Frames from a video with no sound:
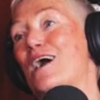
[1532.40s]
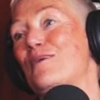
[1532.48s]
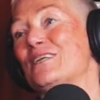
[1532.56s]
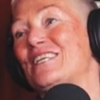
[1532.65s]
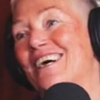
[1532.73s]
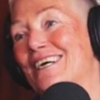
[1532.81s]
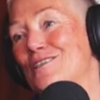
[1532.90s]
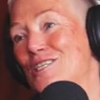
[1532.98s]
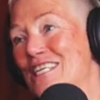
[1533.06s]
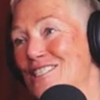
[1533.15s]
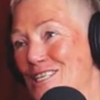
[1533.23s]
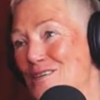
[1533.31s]
Carmen liked
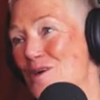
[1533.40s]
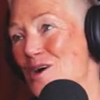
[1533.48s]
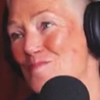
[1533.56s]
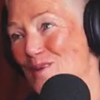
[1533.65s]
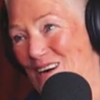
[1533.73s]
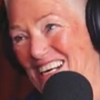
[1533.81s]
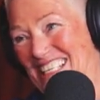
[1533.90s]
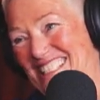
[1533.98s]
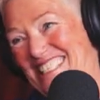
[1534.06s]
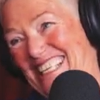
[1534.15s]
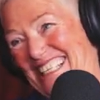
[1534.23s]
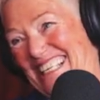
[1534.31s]
That's Eskimo very pies.
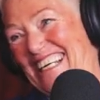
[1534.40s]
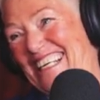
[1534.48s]
Cool.